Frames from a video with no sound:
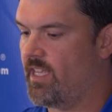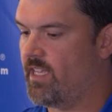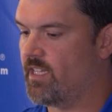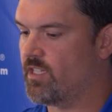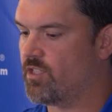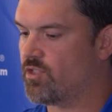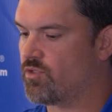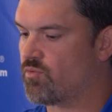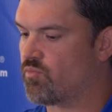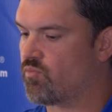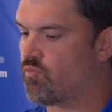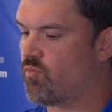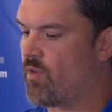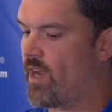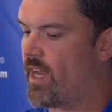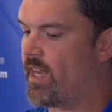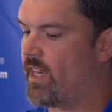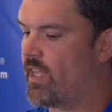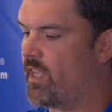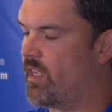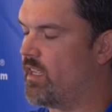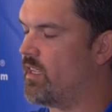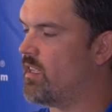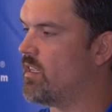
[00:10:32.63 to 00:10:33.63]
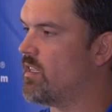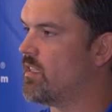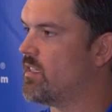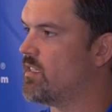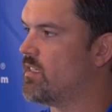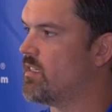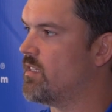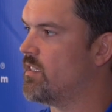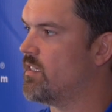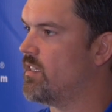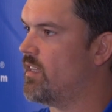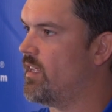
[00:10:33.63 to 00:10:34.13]
is ready.
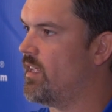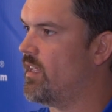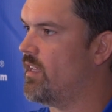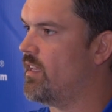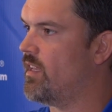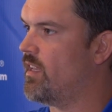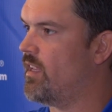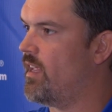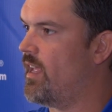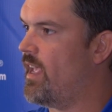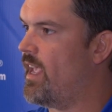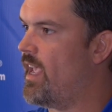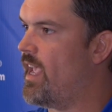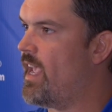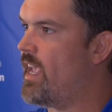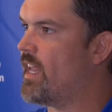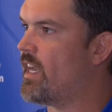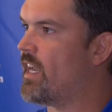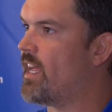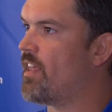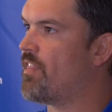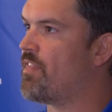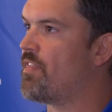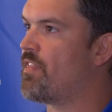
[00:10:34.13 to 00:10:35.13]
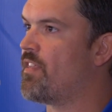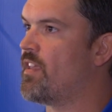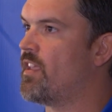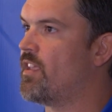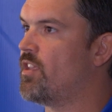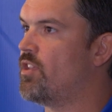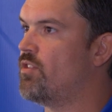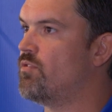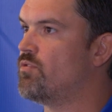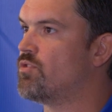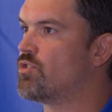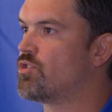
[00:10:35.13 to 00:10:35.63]
And I
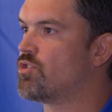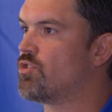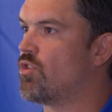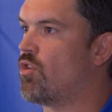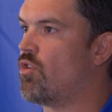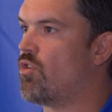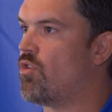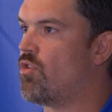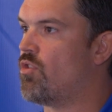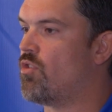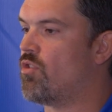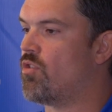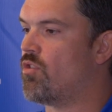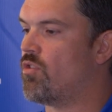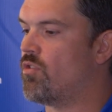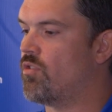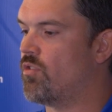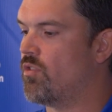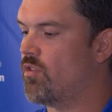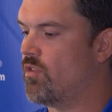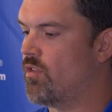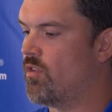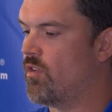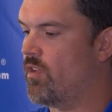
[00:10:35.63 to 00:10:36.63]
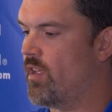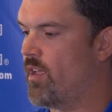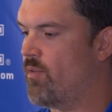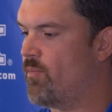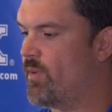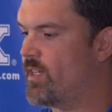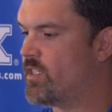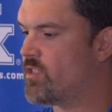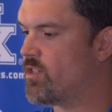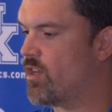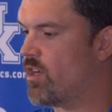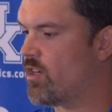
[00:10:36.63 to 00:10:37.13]
think you saw, and
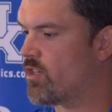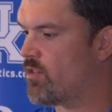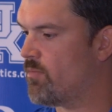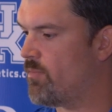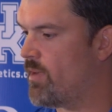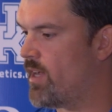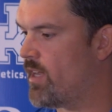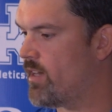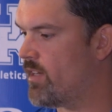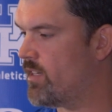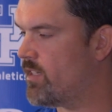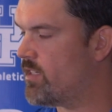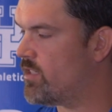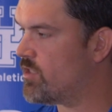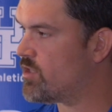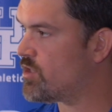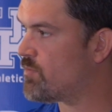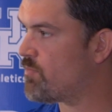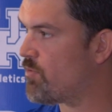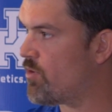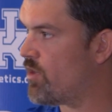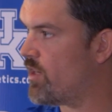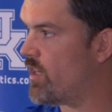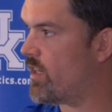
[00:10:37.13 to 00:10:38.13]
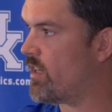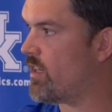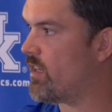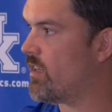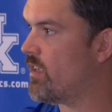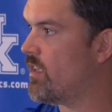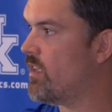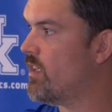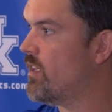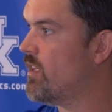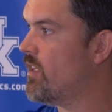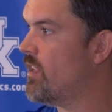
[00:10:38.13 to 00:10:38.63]
we talked about it in the spring,
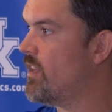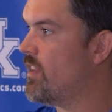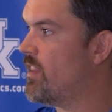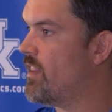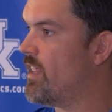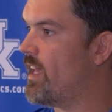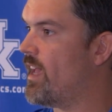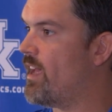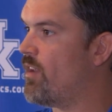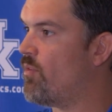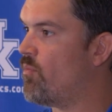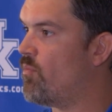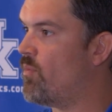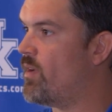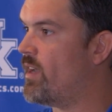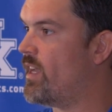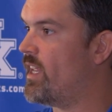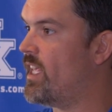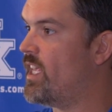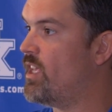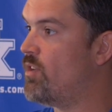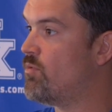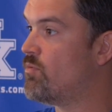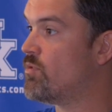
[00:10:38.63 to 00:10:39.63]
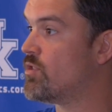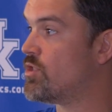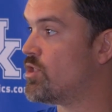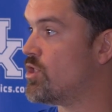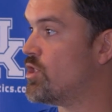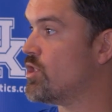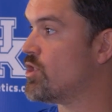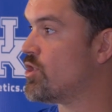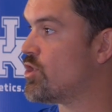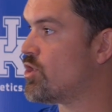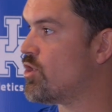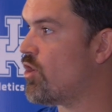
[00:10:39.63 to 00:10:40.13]
that when he was
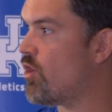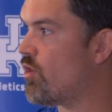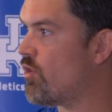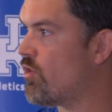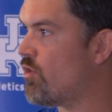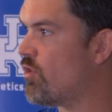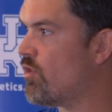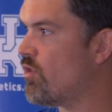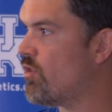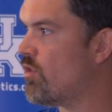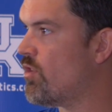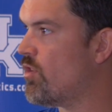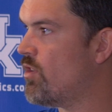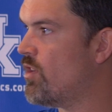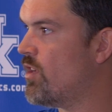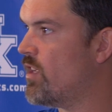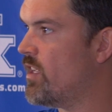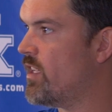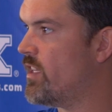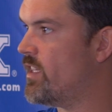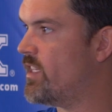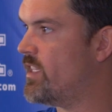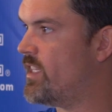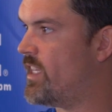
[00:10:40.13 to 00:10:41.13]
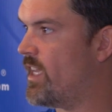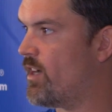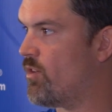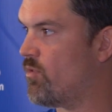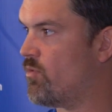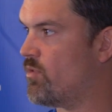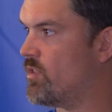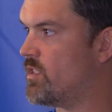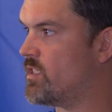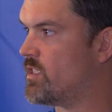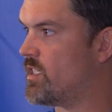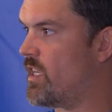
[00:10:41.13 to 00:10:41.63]
the starter, there
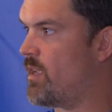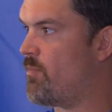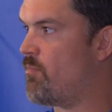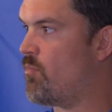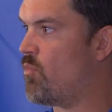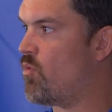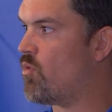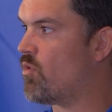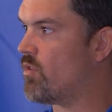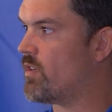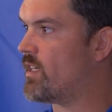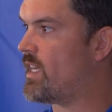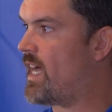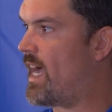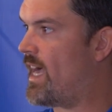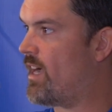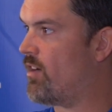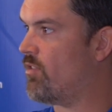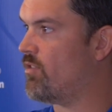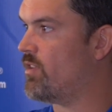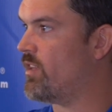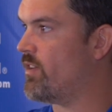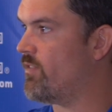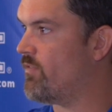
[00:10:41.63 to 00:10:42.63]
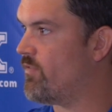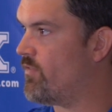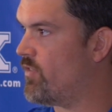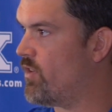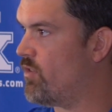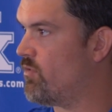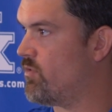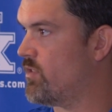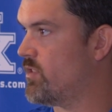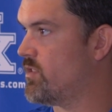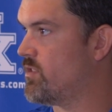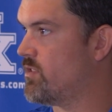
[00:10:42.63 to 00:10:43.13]
was a more dialed in
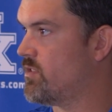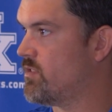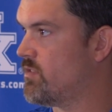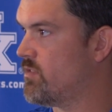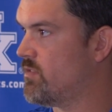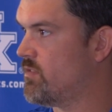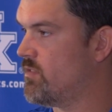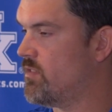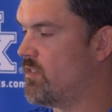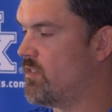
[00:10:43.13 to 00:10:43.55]
focus